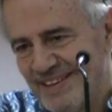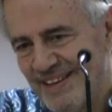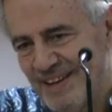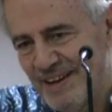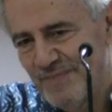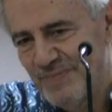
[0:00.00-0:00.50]

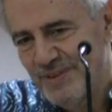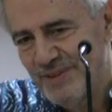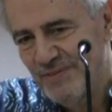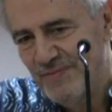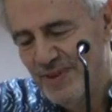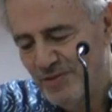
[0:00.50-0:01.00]
um,
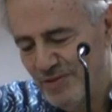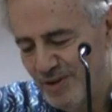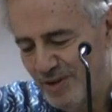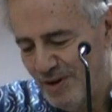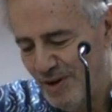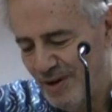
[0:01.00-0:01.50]
the
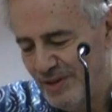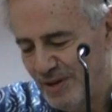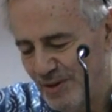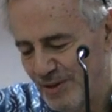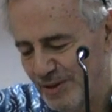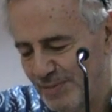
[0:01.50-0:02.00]
vision, the
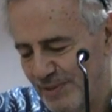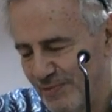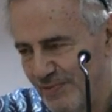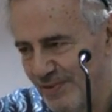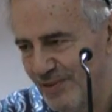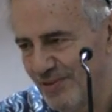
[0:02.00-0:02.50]
cosmic
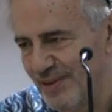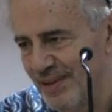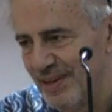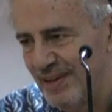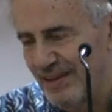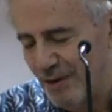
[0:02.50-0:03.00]
vision,
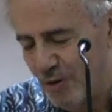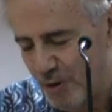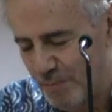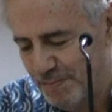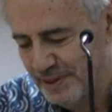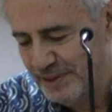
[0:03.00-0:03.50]

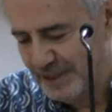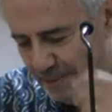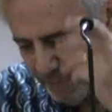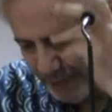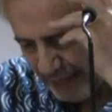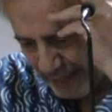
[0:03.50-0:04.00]
opens
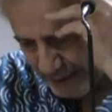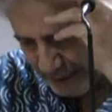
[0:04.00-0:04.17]
up a